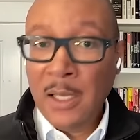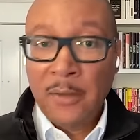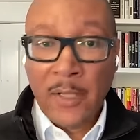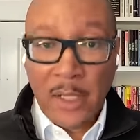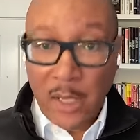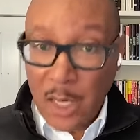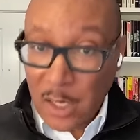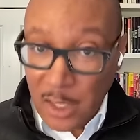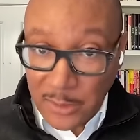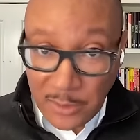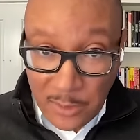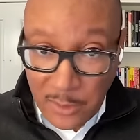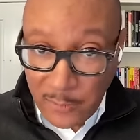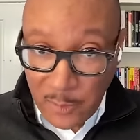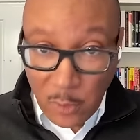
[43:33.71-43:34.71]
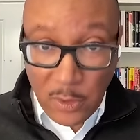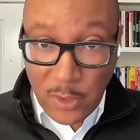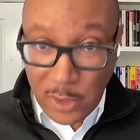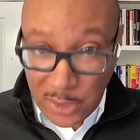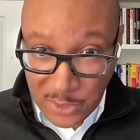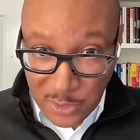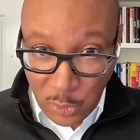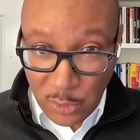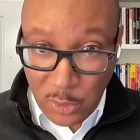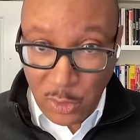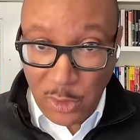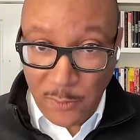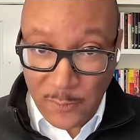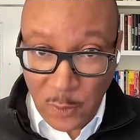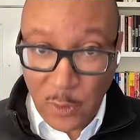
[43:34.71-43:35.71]
they are under the author-
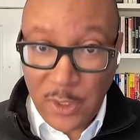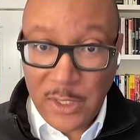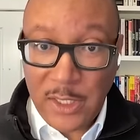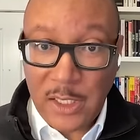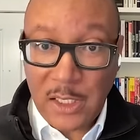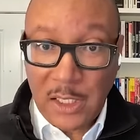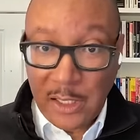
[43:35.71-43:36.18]
custodial authority